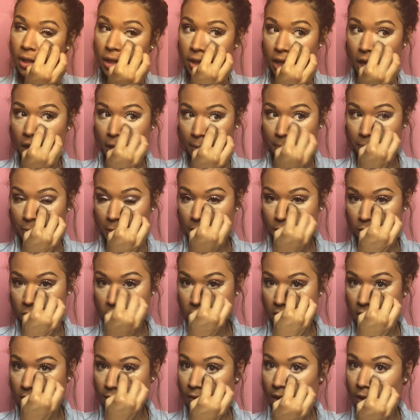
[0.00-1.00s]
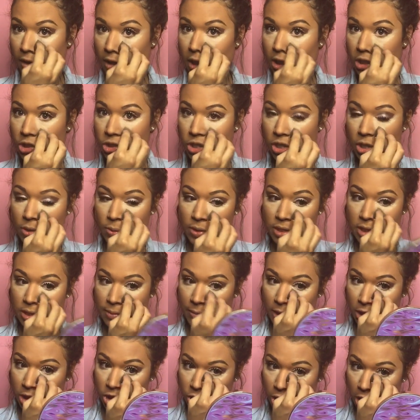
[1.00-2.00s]
Again, it was just the foundation, it
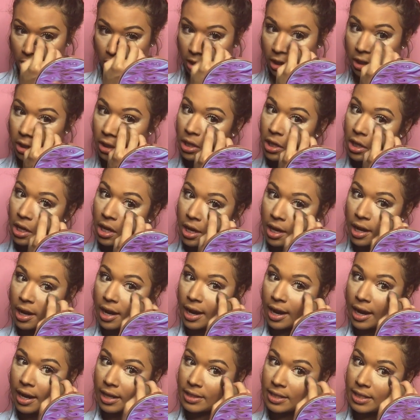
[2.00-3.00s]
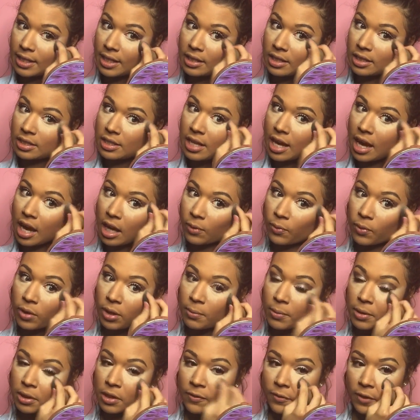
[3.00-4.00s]
wasn't my shade. I had to get the tan
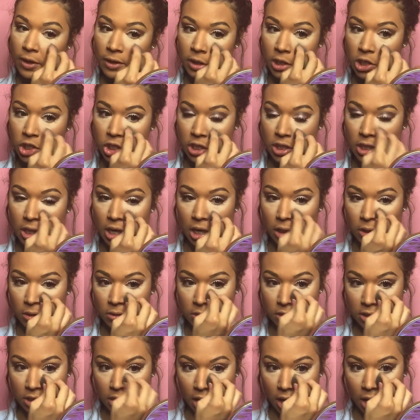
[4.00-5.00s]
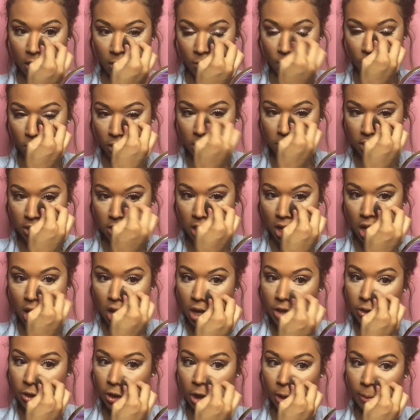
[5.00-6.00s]
one, but the foundation that I used today was
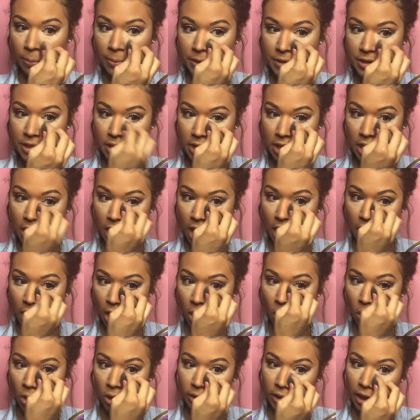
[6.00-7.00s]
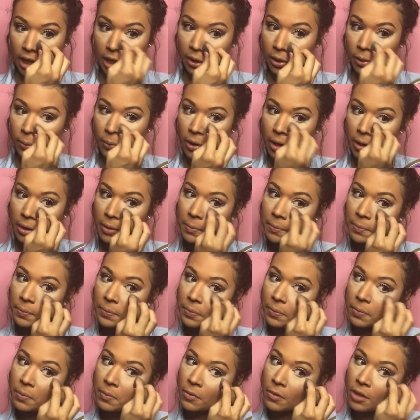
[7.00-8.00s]
the Urban Decay All Nighter one.
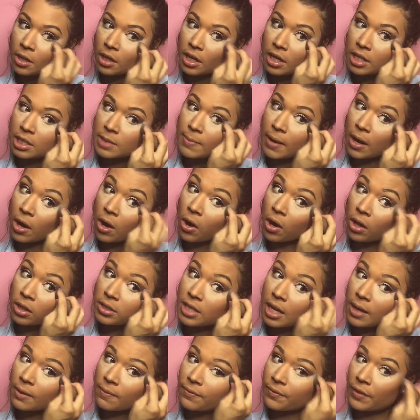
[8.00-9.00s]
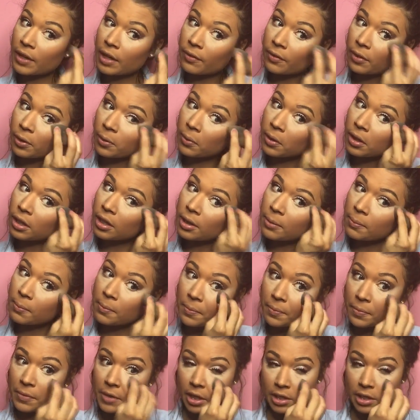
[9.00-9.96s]
It's my all-time favorite one.